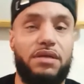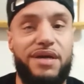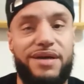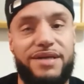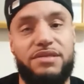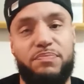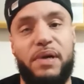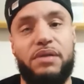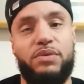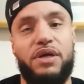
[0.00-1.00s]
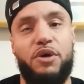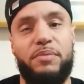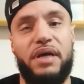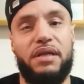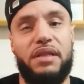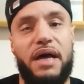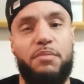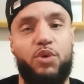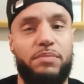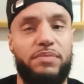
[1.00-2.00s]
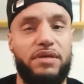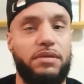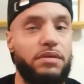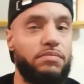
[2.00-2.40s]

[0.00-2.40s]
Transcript: because it probably would have helped me out a lot more to be